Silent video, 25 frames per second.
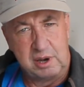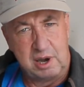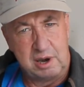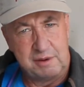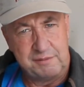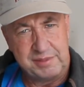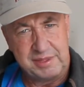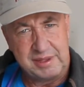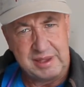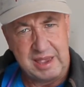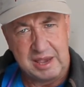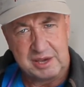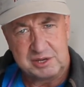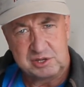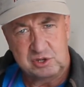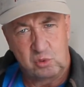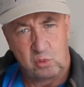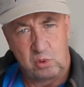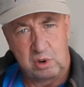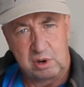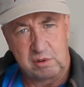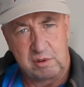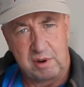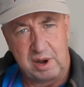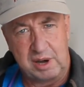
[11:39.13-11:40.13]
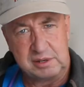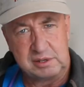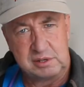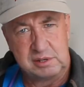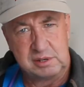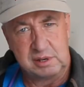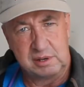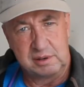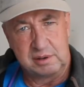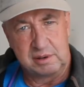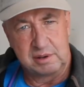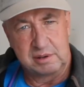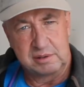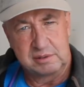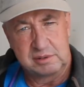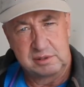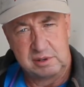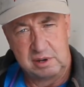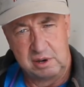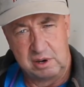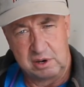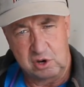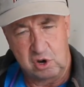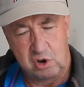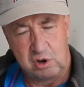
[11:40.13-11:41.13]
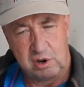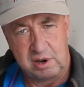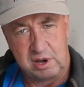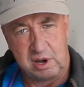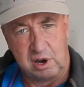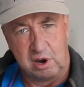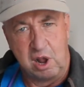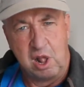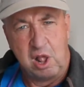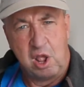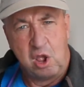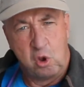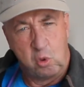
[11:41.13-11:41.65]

and everything has to work right to occur here.